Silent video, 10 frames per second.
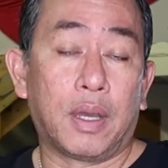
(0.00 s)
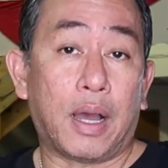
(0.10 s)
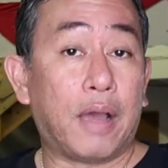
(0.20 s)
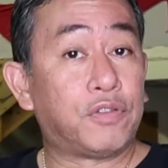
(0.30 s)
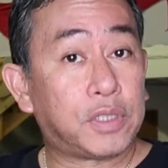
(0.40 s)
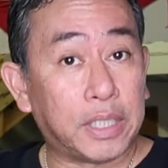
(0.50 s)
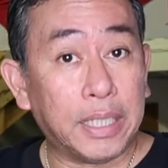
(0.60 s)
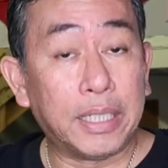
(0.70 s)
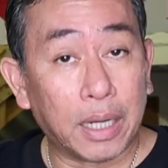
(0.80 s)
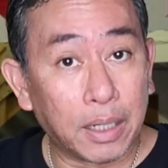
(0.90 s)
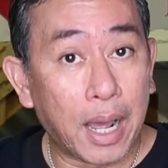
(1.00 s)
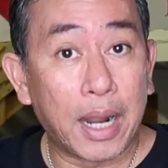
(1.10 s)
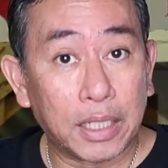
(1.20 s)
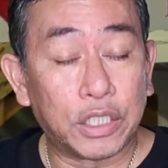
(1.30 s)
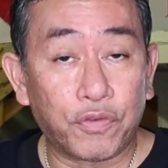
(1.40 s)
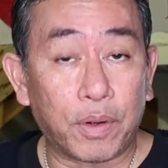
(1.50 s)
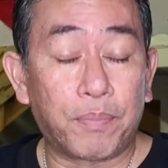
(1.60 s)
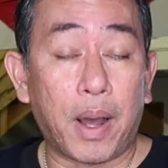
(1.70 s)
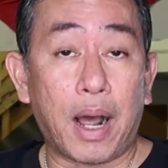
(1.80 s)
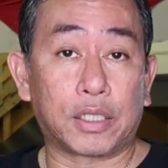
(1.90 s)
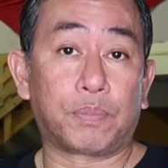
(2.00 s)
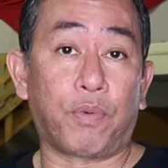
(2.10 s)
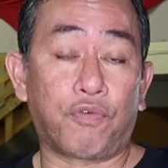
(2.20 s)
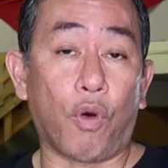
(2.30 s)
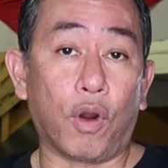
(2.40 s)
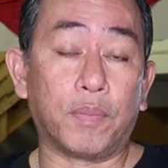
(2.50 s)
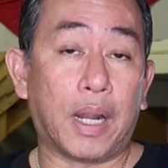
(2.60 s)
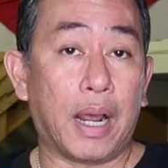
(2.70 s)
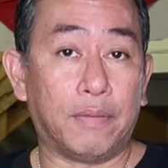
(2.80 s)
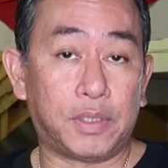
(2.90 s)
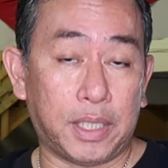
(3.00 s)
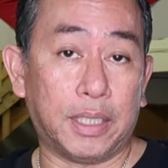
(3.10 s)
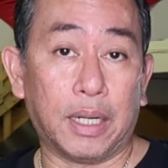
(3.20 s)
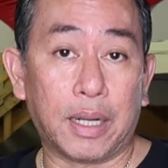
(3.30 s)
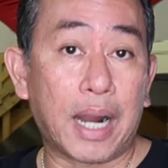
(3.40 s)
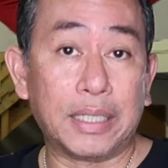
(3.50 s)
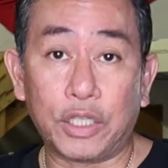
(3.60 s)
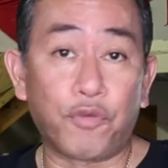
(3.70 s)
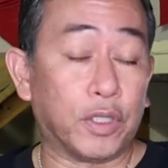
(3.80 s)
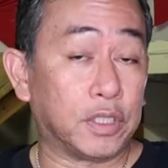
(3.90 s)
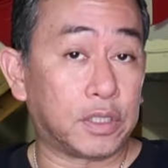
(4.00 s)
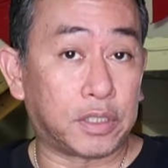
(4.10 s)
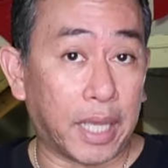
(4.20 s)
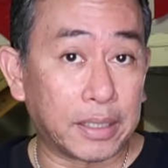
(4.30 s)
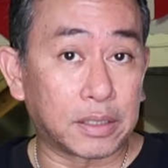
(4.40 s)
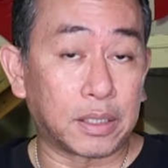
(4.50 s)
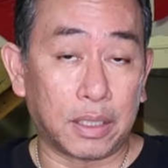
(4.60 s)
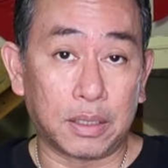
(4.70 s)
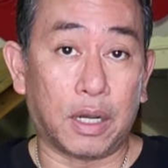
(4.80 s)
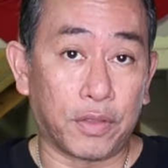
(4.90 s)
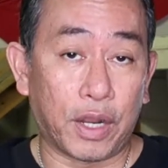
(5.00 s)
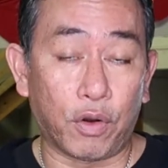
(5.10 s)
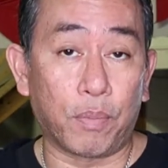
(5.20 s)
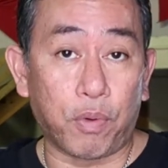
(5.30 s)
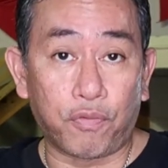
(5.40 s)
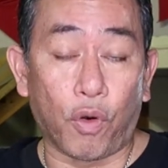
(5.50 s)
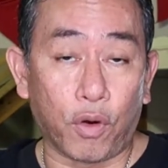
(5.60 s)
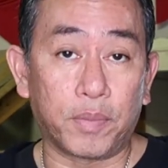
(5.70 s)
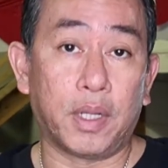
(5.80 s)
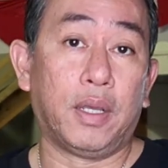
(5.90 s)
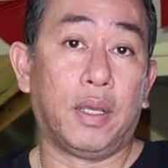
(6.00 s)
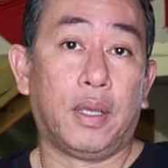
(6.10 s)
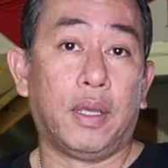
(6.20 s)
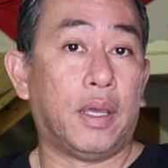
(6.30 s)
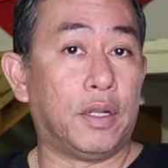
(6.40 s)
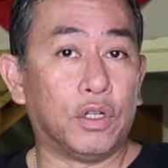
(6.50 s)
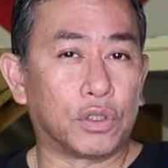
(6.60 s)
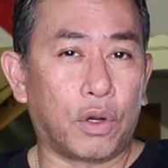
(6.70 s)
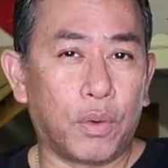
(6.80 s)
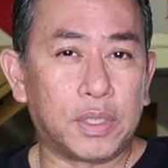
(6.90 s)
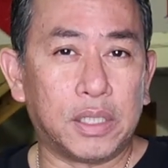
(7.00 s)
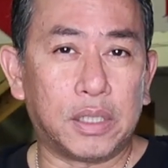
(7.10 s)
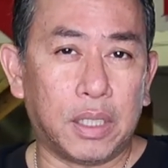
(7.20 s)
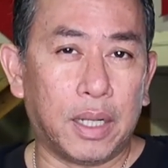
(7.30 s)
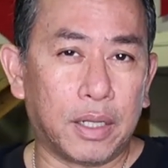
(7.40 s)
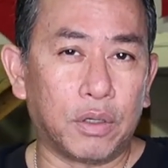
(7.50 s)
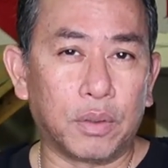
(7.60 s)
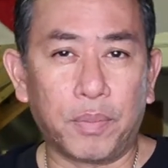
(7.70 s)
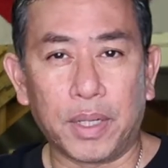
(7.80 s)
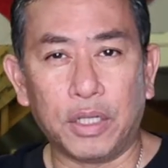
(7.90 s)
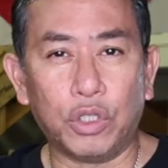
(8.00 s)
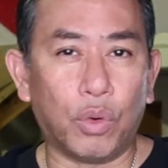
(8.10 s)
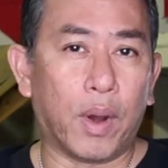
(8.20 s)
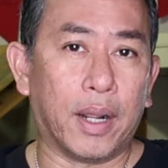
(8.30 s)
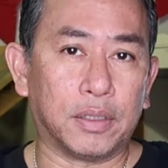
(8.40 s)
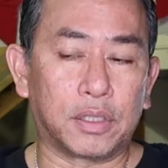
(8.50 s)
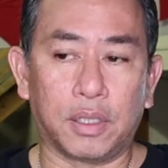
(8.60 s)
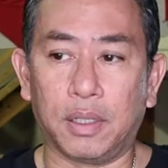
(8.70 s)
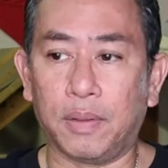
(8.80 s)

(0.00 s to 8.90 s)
I've seen a lot of different Paks performed. I've seen a lot of different sets, how they are performed, and there's always this little bit of nuance.